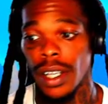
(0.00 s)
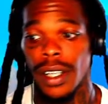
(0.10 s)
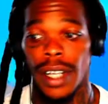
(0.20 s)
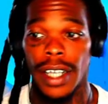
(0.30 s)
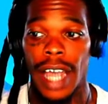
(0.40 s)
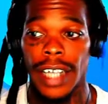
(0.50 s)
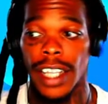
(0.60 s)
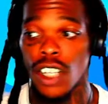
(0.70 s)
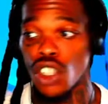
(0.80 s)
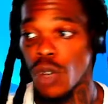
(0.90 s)
Like, I
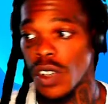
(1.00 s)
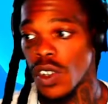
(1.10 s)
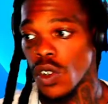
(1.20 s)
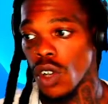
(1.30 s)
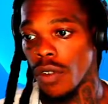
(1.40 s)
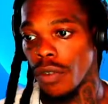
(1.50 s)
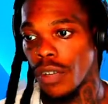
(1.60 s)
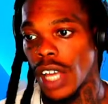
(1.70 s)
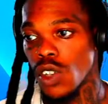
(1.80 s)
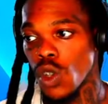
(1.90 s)
can't stress this enough. If you
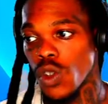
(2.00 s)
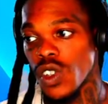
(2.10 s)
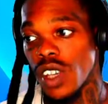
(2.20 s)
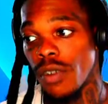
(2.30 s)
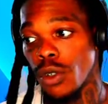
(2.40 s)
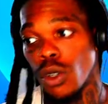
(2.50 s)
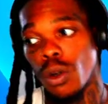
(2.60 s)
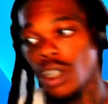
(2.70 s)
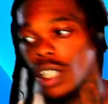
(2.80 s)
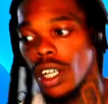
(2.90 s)
guys don't save on your
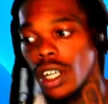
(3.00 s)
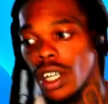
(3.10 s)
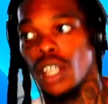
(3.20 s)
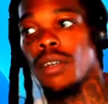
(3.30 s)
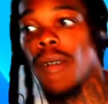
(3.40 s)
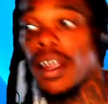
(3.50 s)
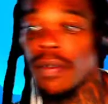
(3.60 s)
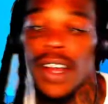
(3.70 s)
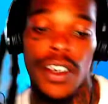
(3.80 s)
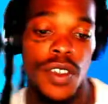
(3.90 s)
work, you might
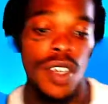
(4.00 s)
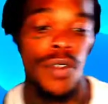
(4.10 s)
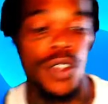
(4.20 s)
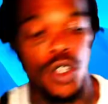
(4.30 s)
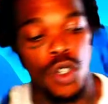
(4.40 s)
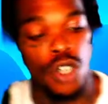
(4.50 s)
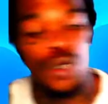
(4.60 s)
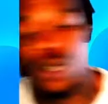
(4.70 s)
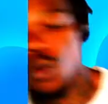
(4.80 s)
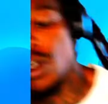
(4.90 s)
find yourself into a solution.